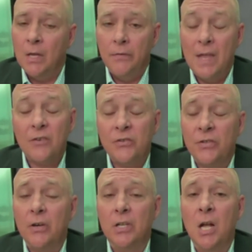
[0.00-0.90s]
they actually
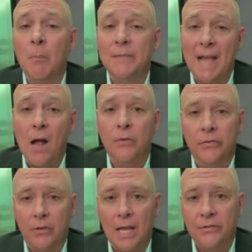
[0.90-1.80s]
started to come down
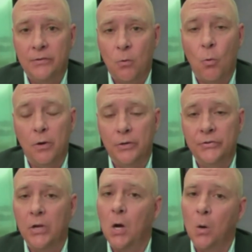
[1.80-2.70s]
this last quarter.
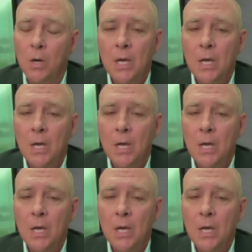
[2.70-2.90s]
So,